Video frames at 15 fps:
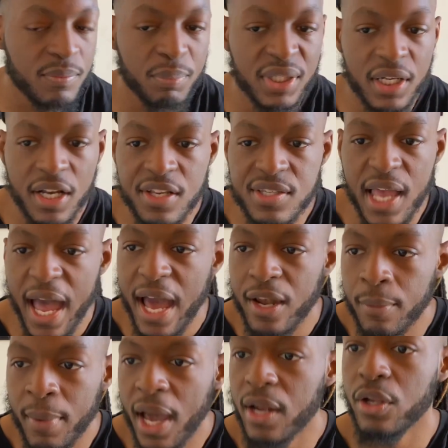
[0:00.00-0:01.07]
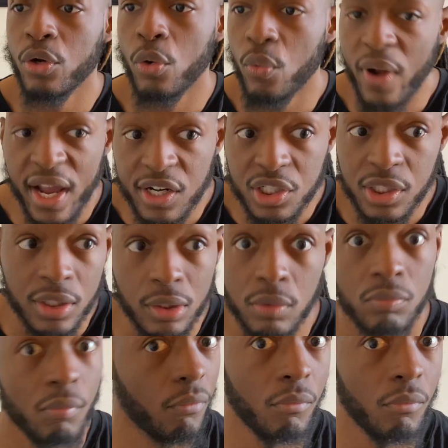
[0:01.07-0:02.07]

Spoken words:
because Adam had an erection.